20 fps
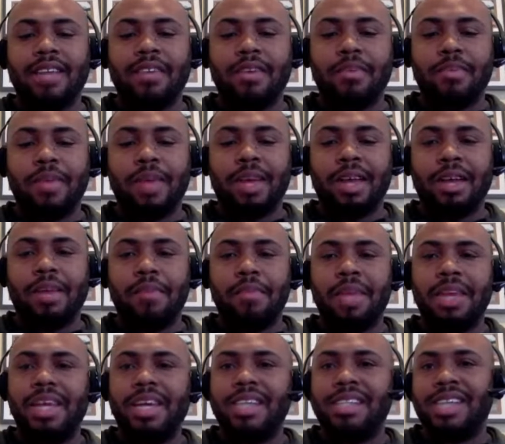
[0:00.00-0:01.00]
of it being an
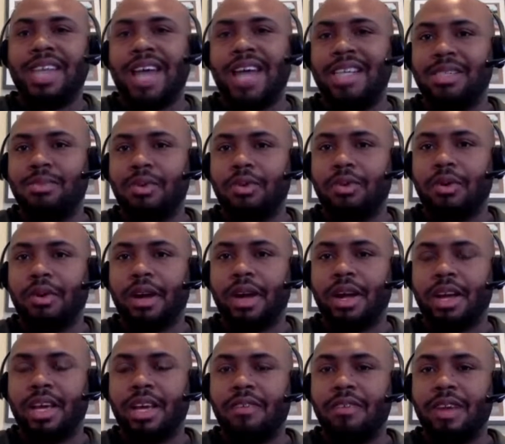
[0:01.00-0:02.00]
immediate taxable
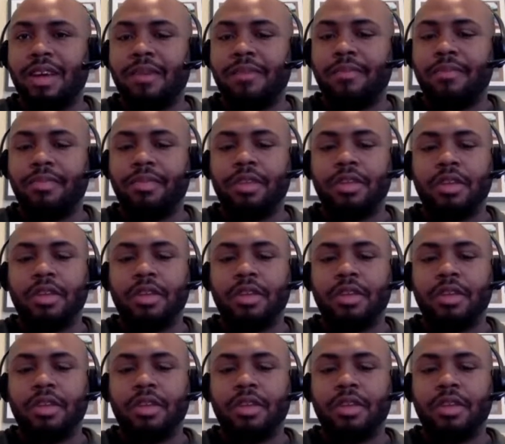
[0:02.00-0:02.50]
event,